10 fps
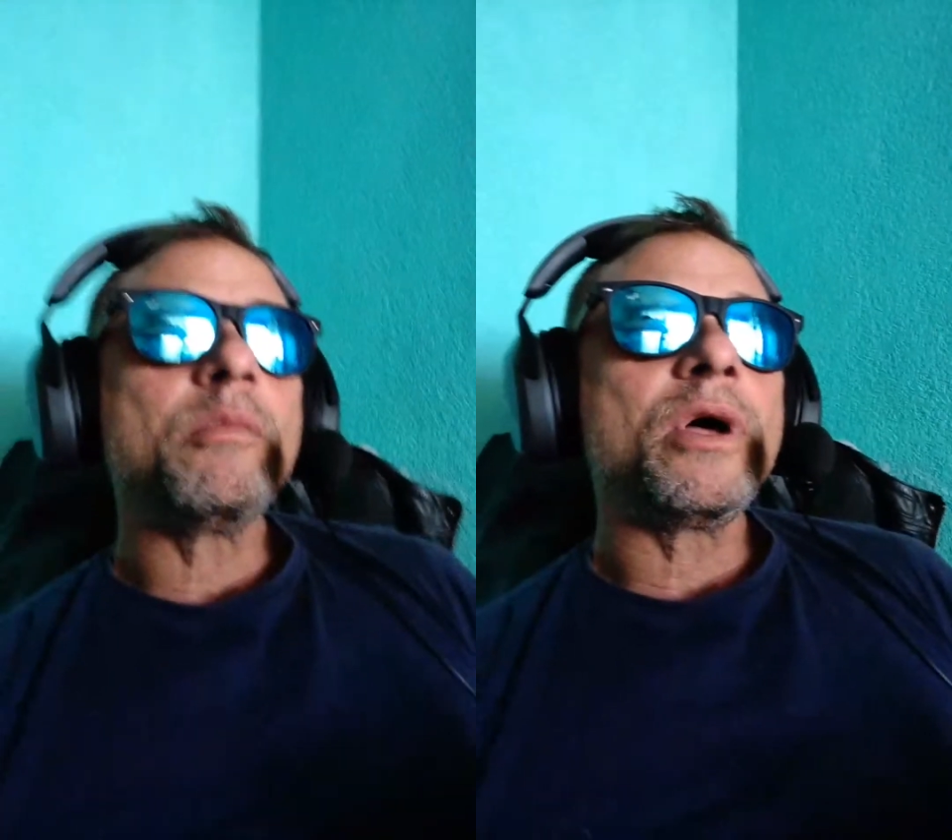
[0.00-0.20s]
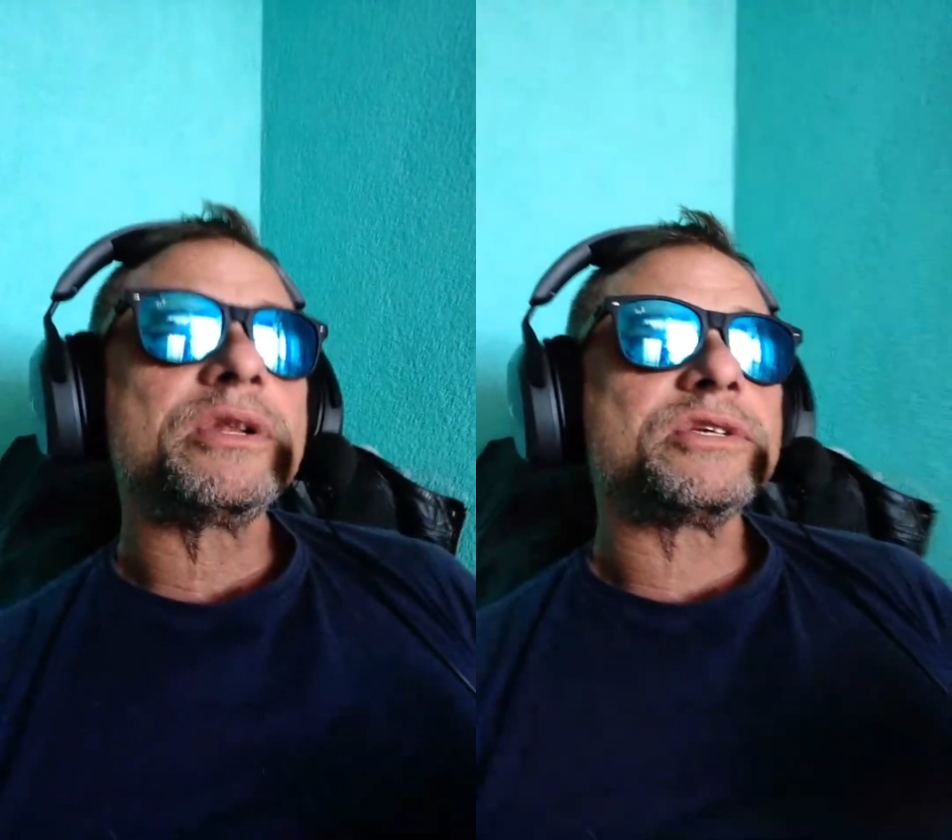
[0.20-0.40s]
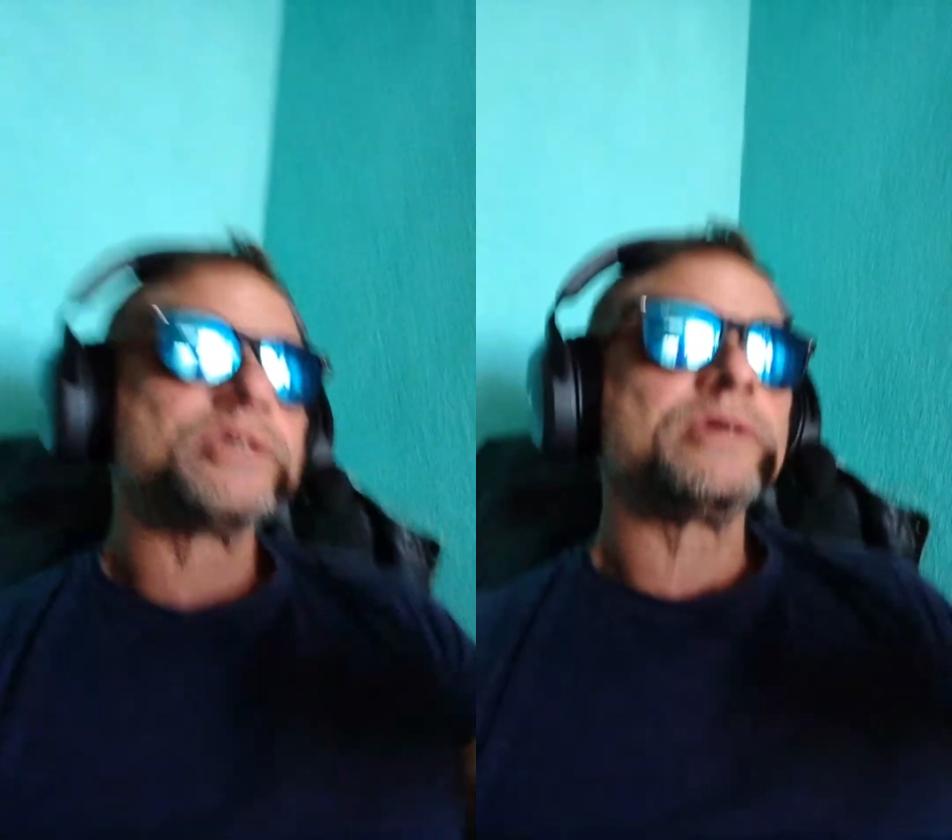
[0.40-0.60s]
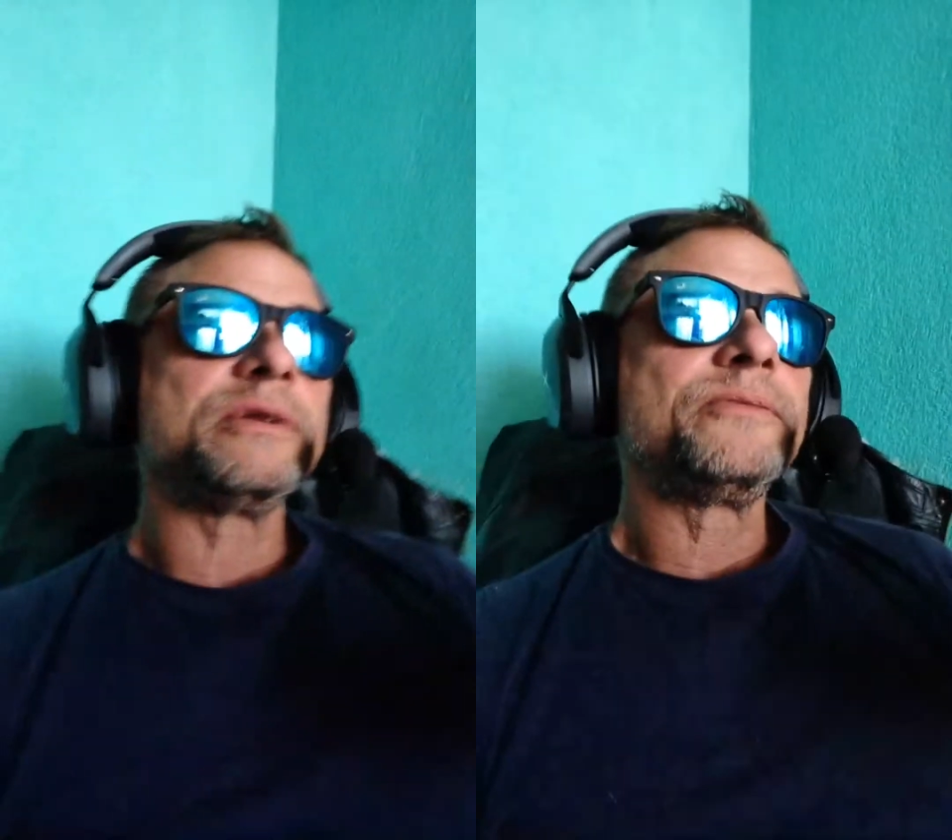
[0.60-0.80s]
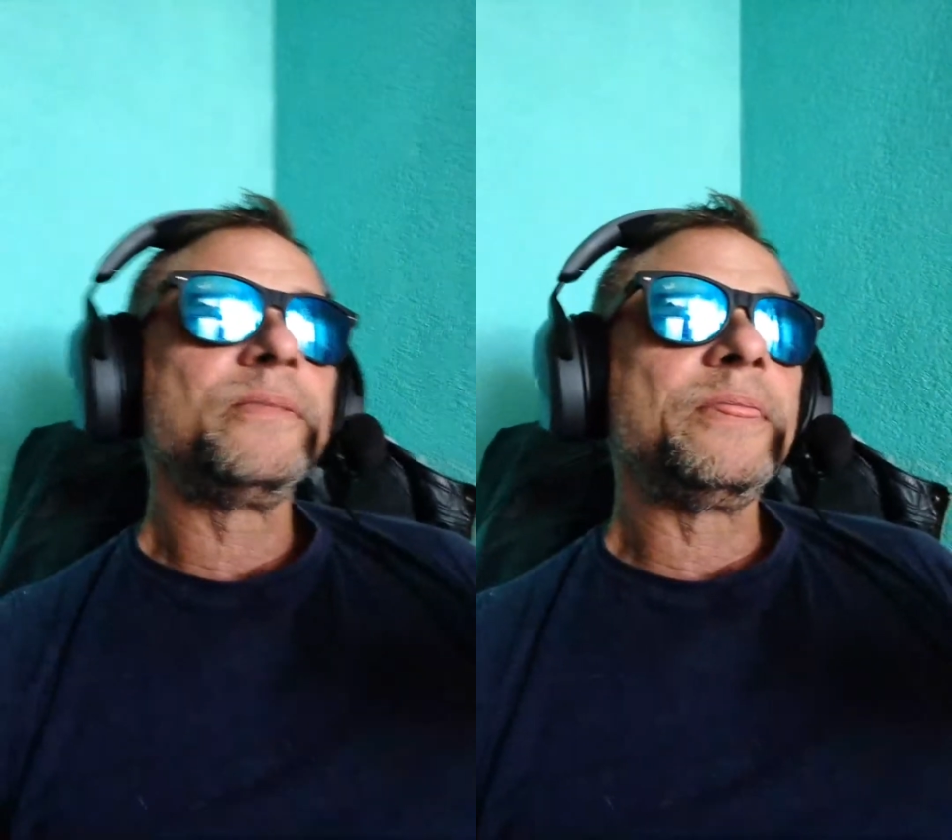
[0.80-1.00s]
much
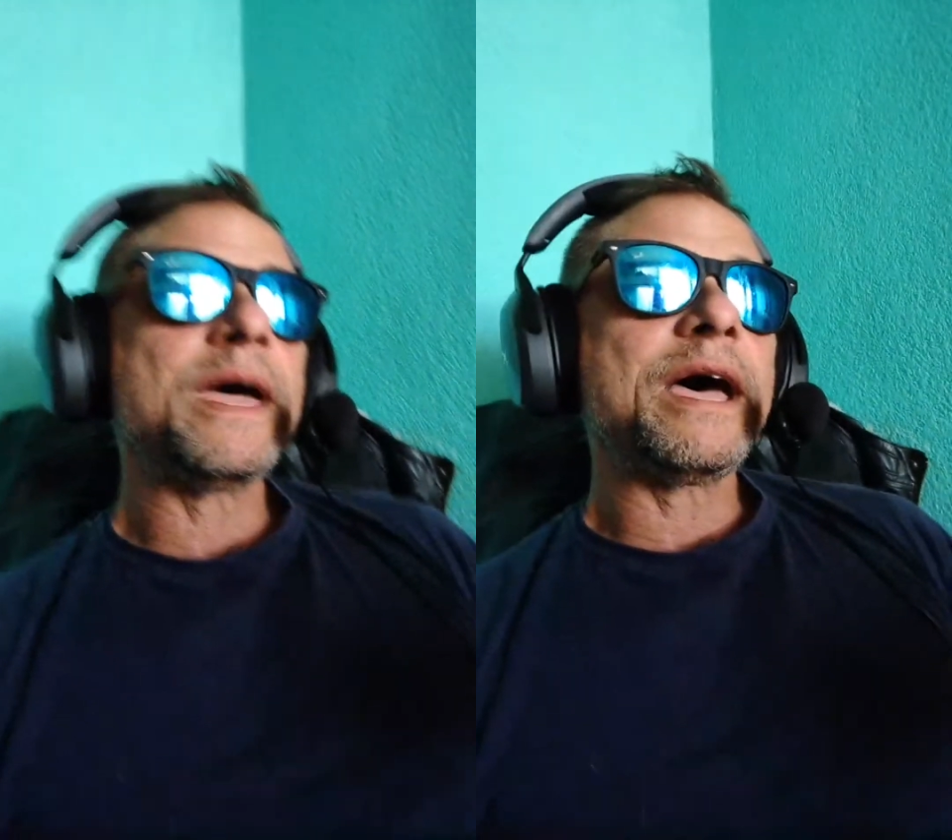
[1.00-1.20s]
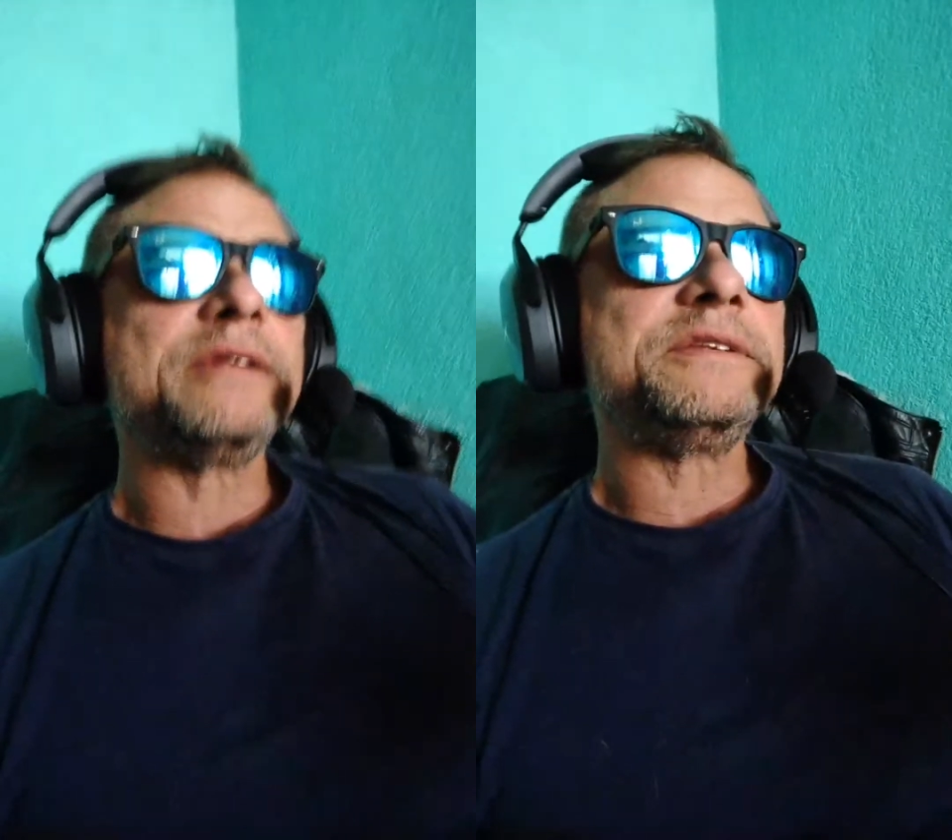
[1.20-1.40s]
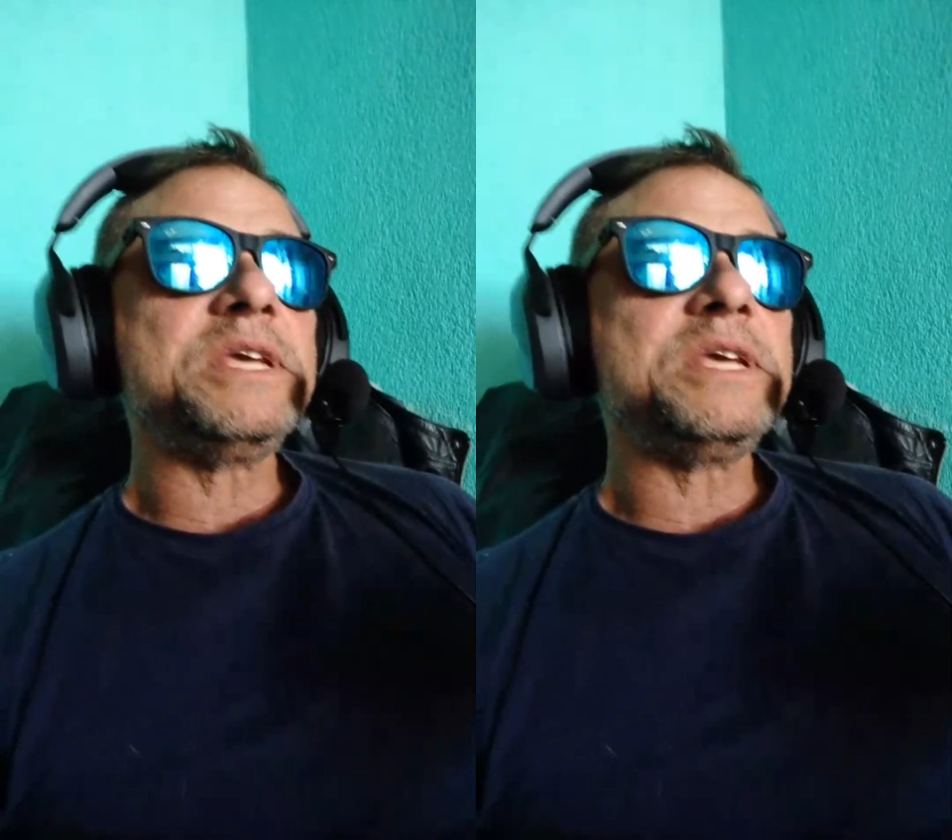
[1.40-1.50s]
that